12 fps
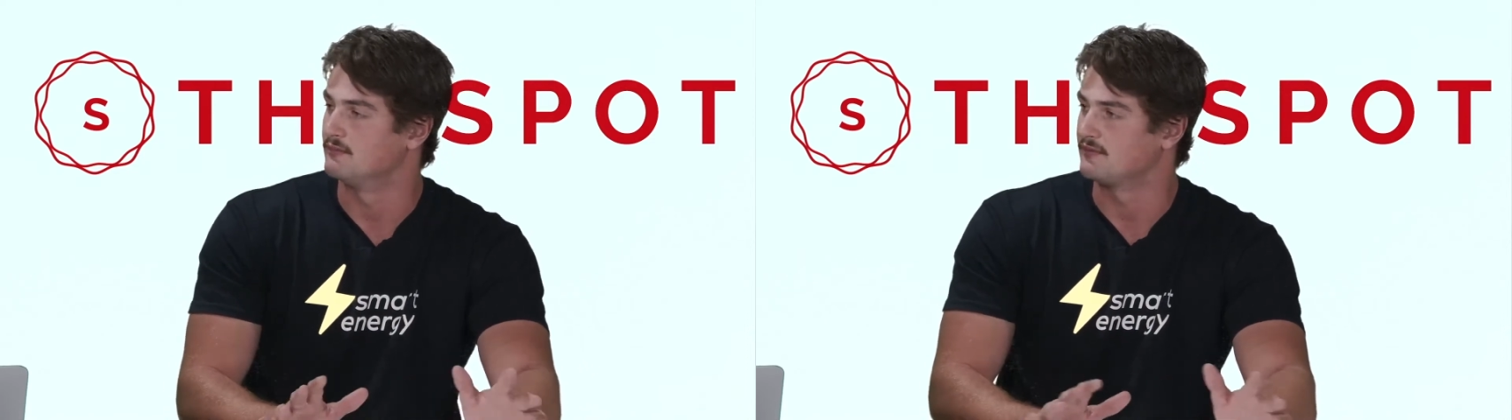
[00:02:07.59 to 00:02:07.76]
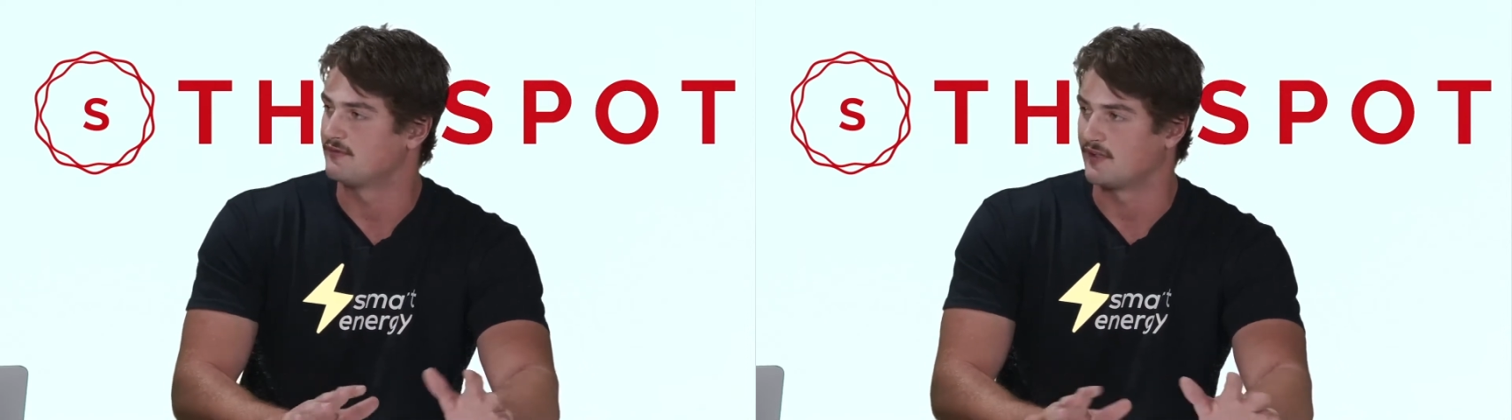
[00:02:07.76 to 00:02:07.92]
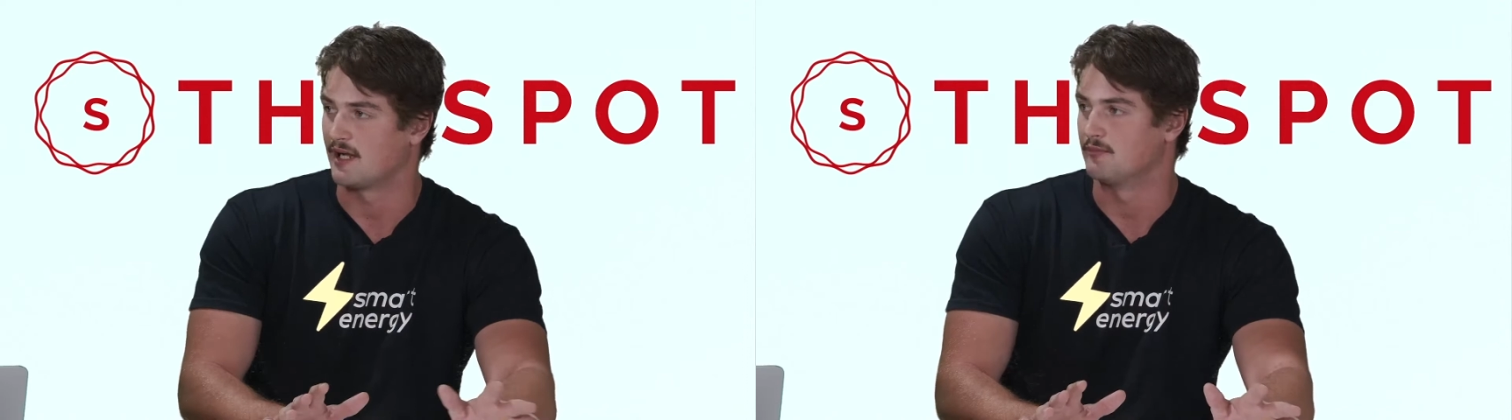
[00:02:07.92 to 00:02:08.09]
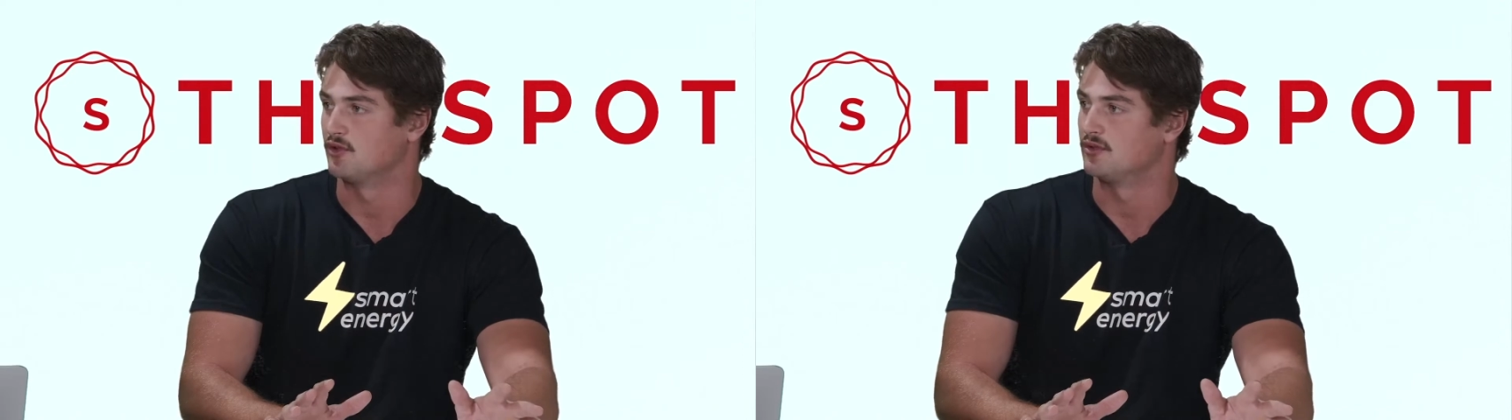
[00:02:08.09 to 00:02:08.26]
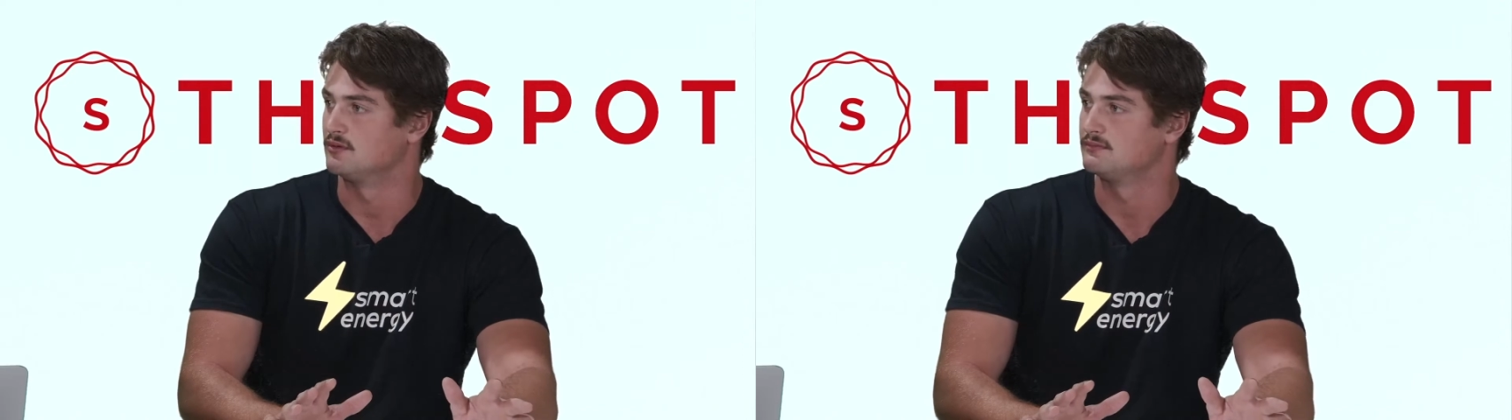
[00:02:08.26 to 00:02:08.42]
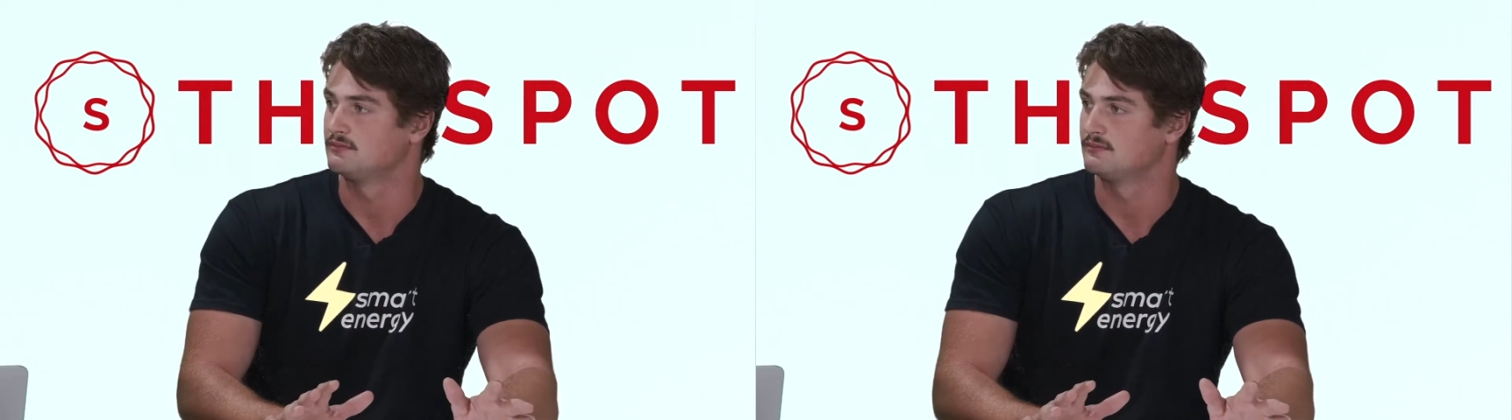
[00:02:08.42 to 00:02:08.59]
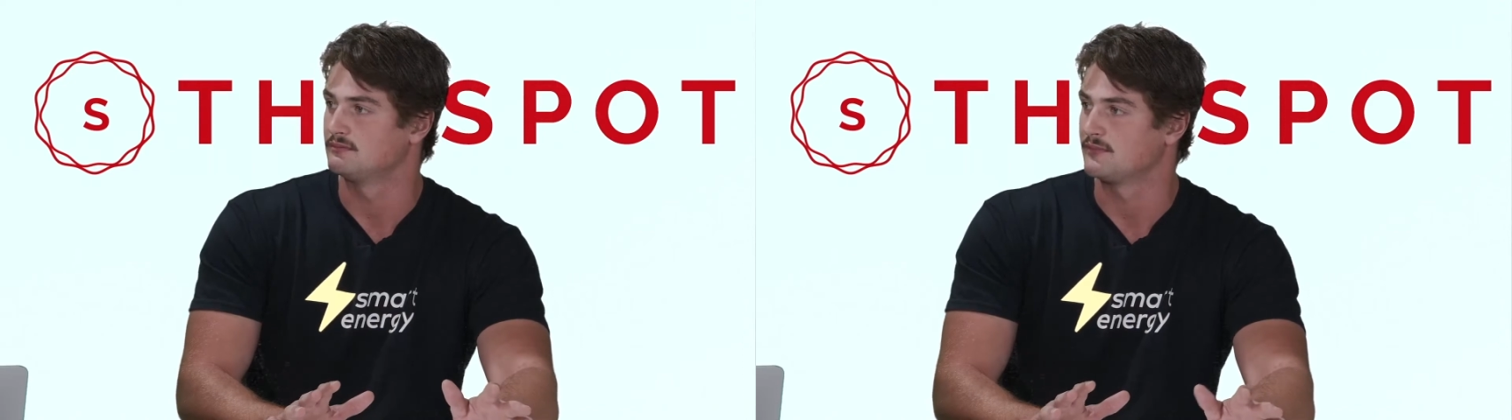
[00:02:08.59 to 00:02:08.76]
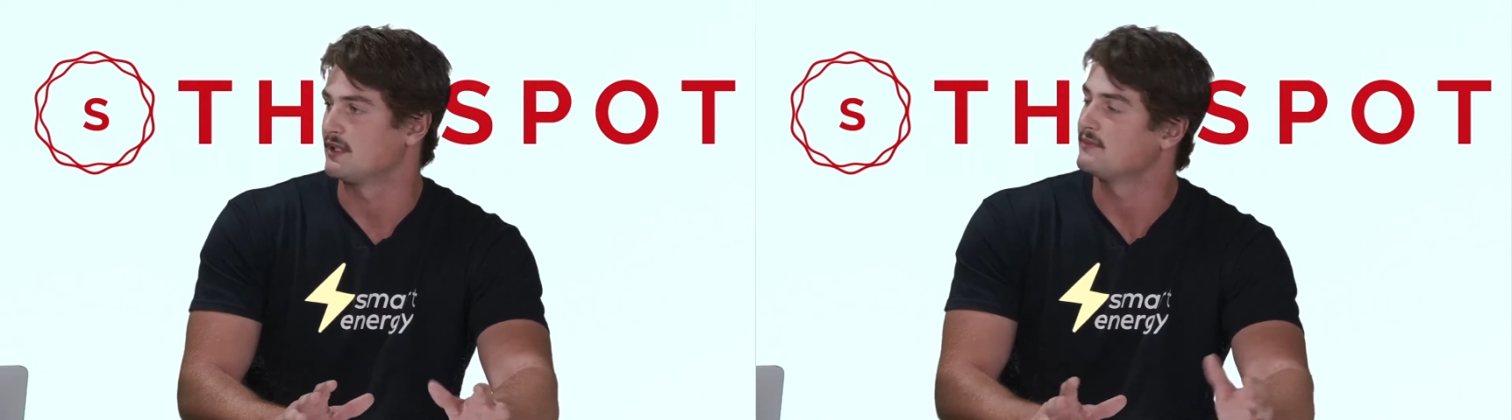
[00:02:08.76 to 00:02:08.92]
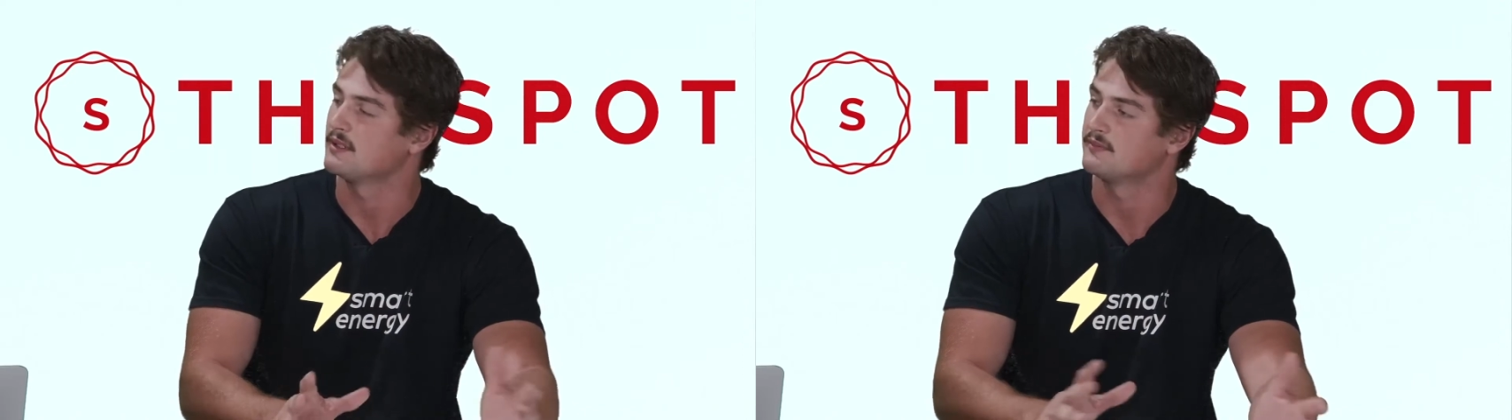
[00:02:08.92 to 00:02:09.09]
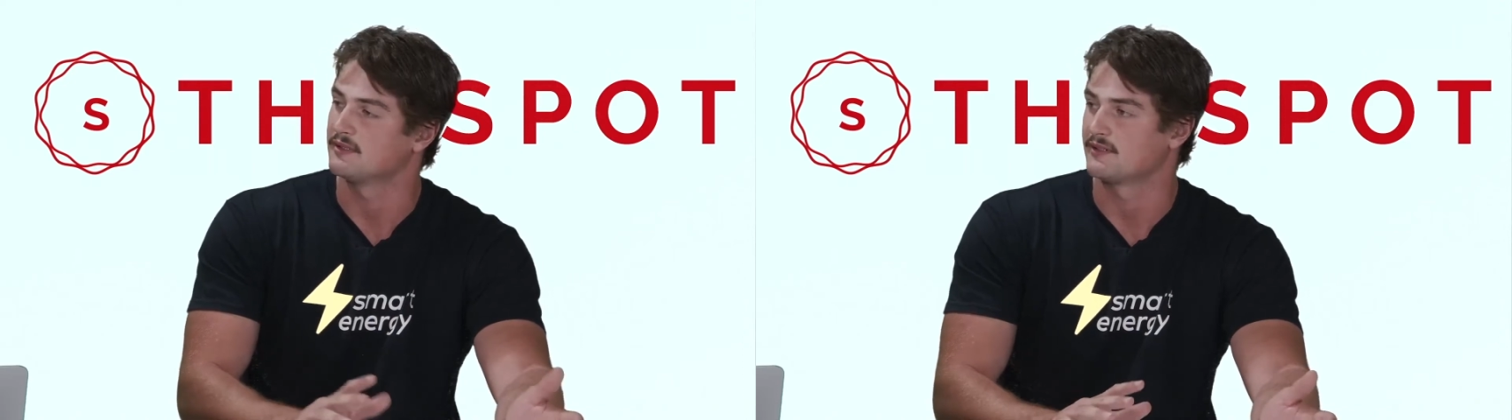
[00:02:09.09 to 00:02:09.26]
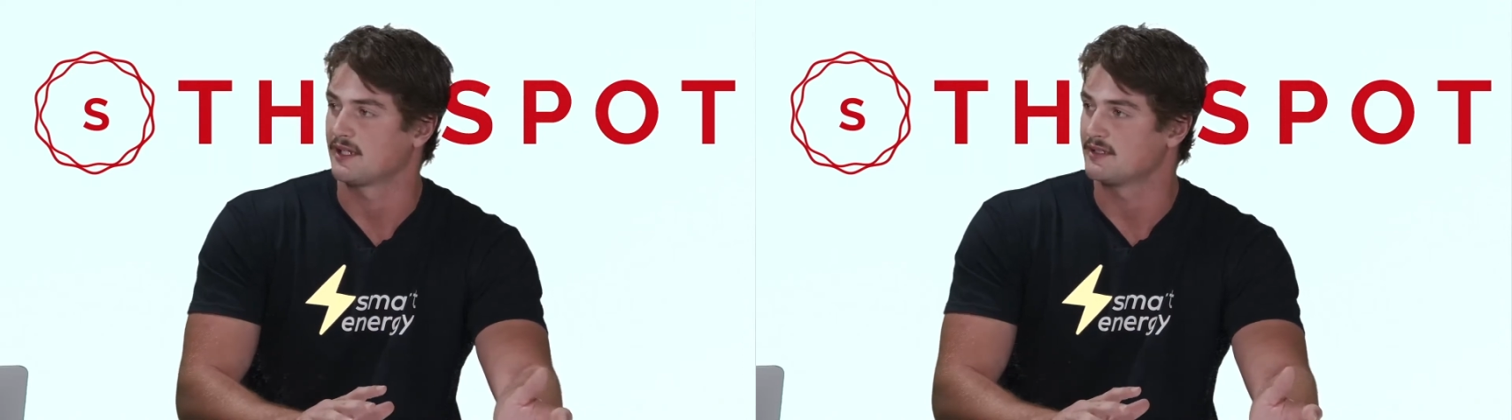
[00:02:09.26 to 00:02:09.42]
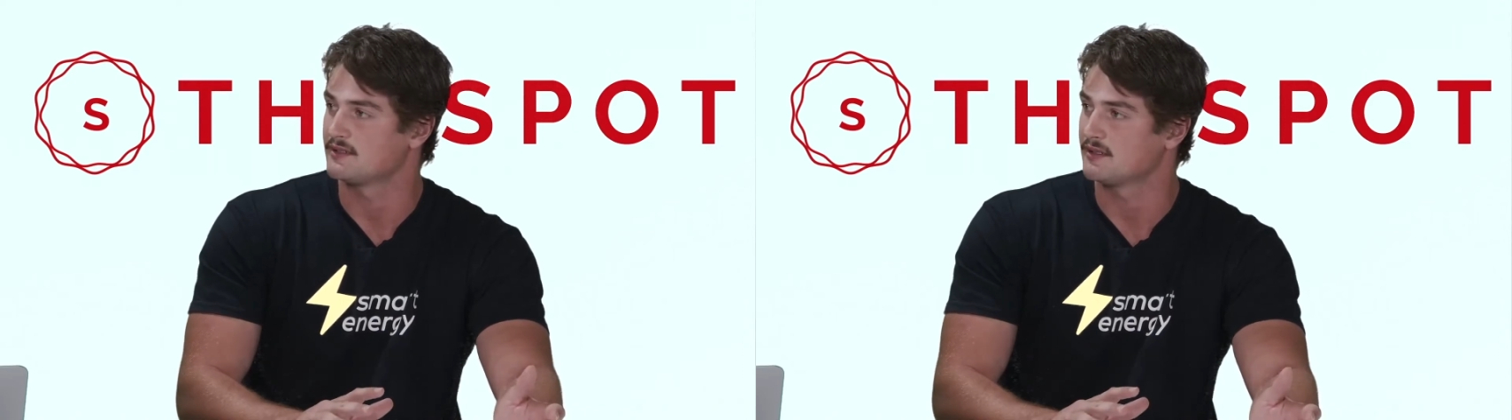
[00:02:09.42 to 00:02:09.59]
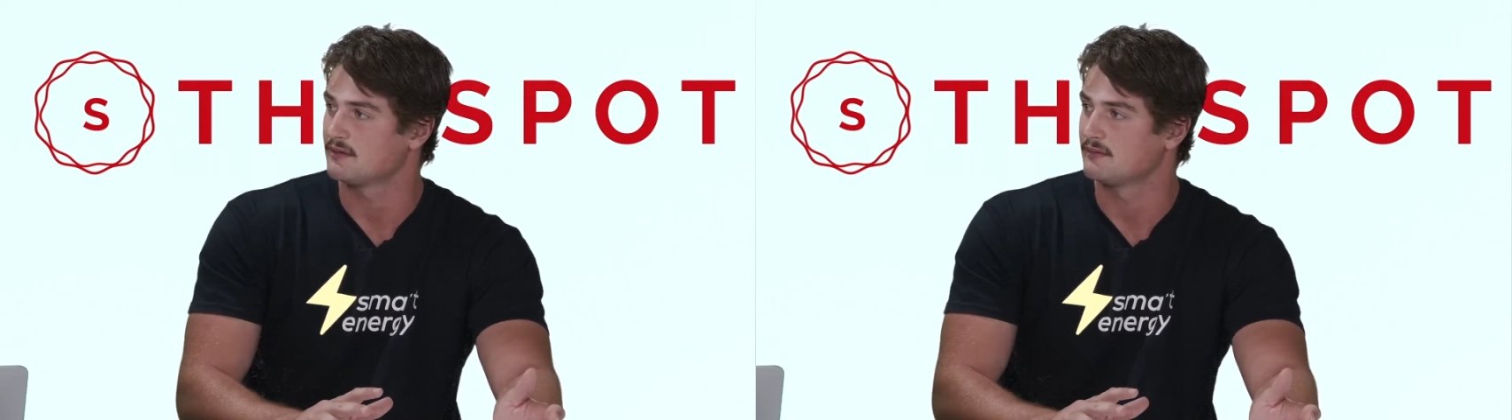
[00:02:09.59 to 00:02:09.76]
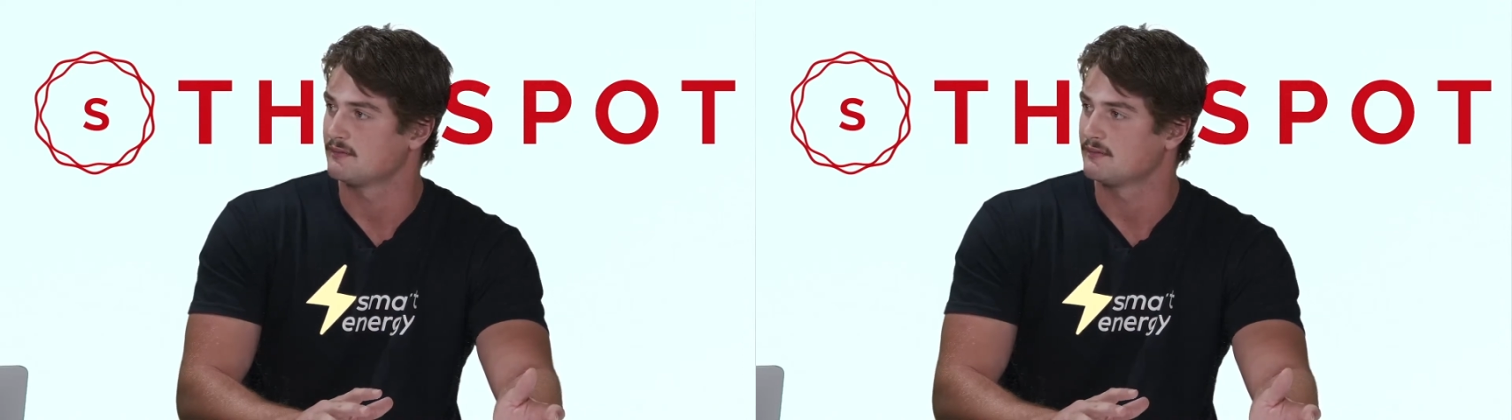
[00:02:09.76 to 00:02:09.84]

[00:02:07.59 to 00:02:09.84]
far more than the people that are against it.